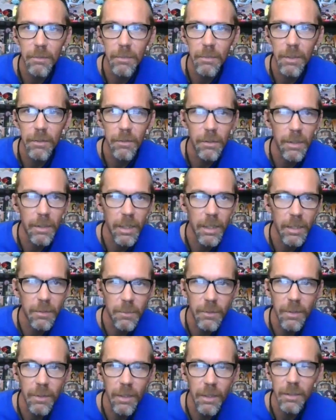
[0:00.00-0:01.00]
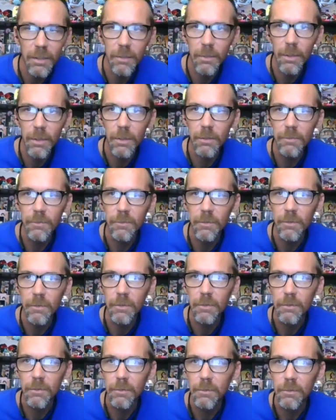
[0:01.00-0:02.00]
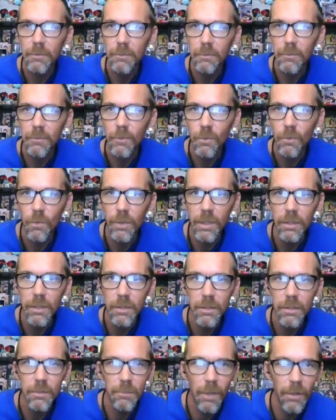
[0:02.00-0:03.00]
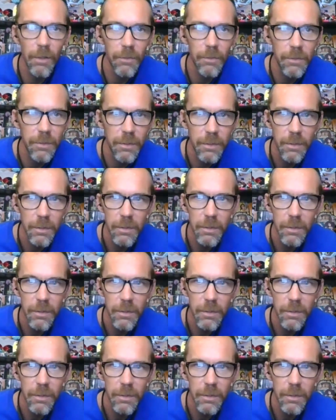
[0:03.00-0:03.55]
it, the guy's been talking about it for weeks, months,